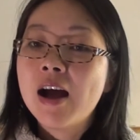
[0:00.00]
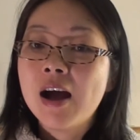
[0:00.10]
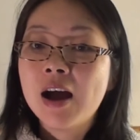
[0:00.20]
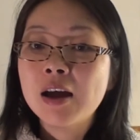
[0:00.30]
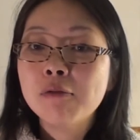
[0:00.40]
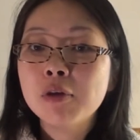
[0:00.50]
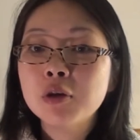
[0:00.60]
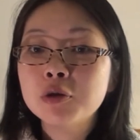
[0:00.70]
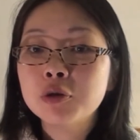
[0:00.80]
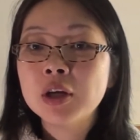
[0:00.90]
I
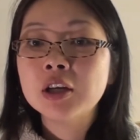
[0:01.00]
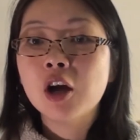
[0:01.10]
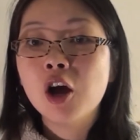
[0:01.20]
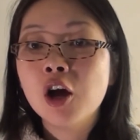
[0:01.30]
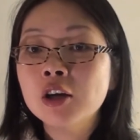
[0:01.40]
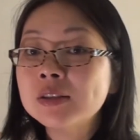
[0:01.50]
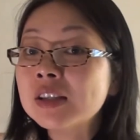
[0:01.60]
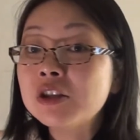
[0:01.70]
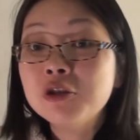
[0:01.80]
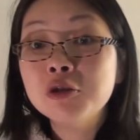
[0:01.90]
will read all the
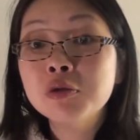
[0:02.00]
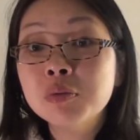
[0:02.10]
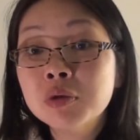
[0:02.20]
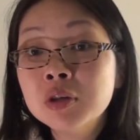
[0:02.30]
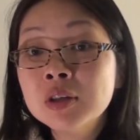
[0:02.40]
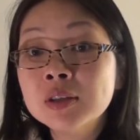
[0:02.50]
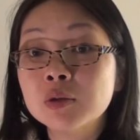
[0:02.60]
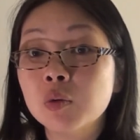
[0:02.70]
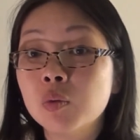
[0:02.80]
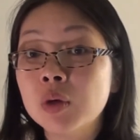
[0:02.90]
new words
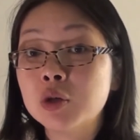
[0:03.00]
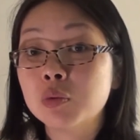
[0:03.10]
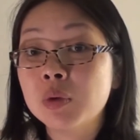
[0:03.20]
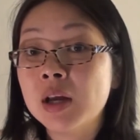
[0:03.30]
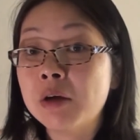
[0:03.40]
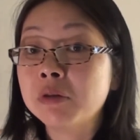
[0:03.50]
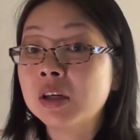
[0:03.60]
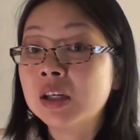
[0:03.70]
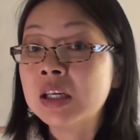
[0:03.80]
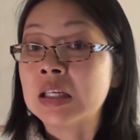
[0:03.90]
which we have
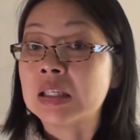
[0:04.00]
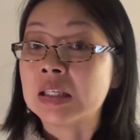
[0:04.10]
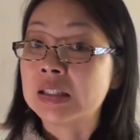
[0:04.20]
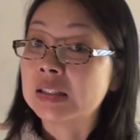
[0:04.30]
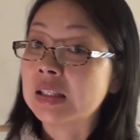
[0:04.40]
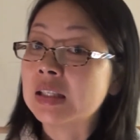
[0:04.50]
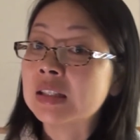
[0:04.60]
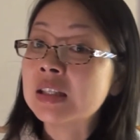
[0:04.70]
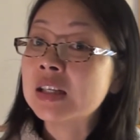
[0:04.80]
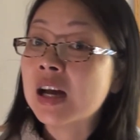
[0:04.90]
learned in
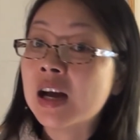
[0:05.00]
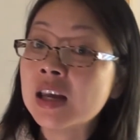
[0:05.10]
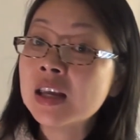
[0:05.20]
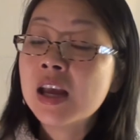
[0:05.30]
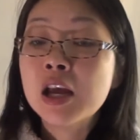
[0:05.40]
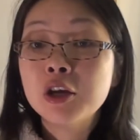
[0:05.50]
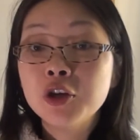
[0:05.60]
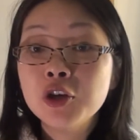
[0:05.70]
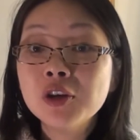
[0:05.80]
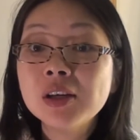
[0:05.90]
season 9.
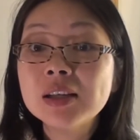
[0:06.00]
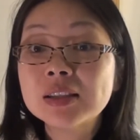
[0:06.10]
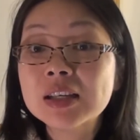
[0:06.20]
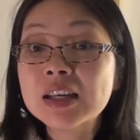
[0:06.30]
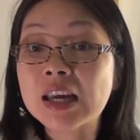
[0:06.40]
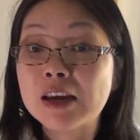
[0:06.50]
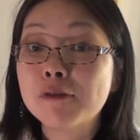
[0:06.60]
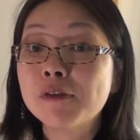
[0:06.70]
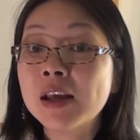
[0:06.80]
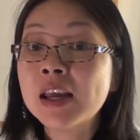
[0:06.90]
You listen
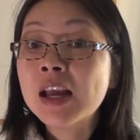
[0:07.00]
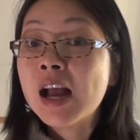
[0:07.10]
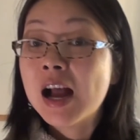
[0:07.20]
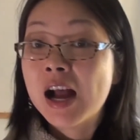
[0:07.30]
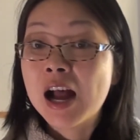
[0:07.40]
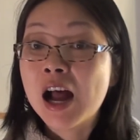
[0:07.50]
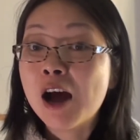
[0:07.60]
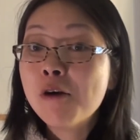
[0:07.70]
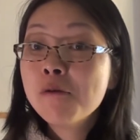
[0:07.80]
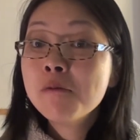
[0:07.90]
carefully
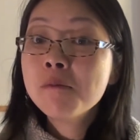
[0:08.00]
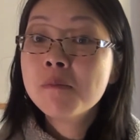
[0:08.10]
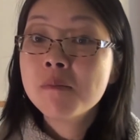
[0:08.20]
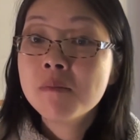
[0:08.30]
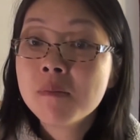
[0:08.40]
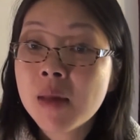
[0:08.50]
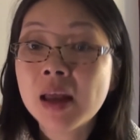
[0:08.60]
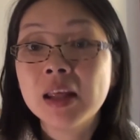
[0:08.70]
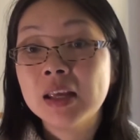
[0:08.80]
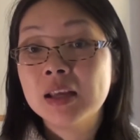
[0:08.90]
how
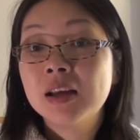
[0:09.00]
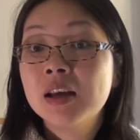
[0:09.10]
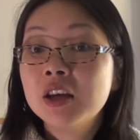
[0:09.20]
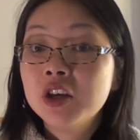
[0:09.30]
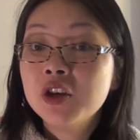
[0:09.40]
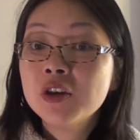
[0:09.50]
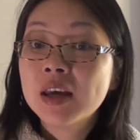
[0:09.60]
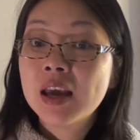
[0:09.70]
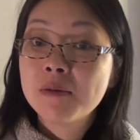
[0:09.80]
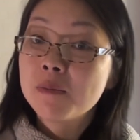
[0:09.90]
many you
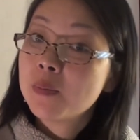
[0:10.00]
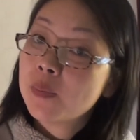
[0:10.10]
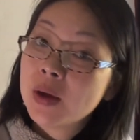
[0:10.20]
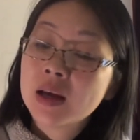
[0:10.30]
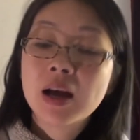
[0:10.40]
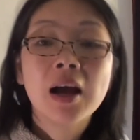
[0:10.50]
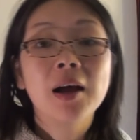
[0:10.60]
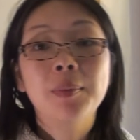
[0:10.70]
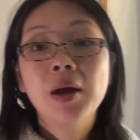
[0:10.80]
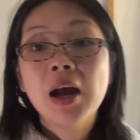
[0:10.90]
can pick
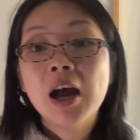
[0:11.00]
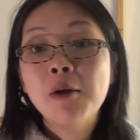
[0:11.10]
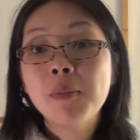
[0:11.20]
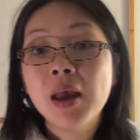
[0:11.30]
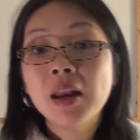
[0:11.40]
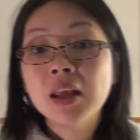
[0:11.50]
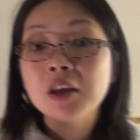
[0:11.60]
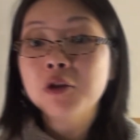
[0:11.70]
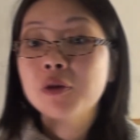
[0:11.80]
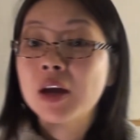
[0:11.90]
up, how
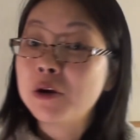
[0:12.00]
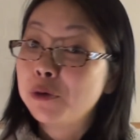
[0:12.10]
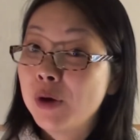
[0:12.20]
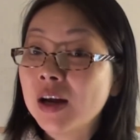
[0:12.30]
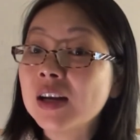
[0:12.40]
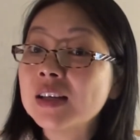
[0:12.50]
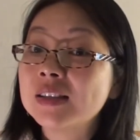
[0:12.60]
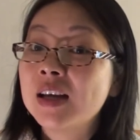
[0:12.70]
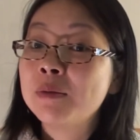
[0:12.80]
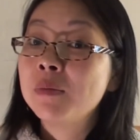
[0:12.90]
many you can recognize
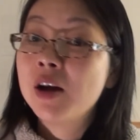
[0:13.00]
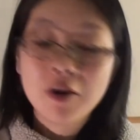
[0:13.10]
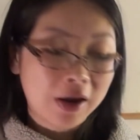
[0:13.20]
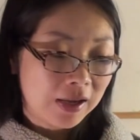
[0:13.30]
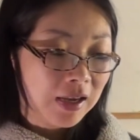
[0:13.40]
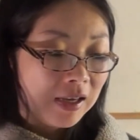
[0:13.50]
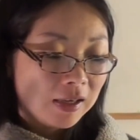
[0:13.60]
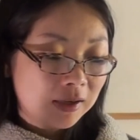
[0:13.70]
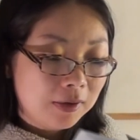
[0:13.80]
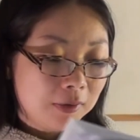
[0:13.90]
them, okay?
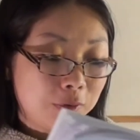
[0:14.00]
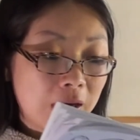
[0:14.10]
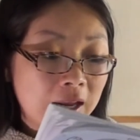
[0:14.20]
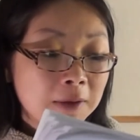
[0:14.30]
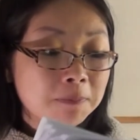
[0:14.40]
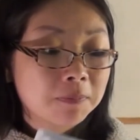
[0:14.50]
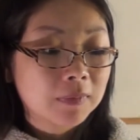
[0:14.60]
Ready?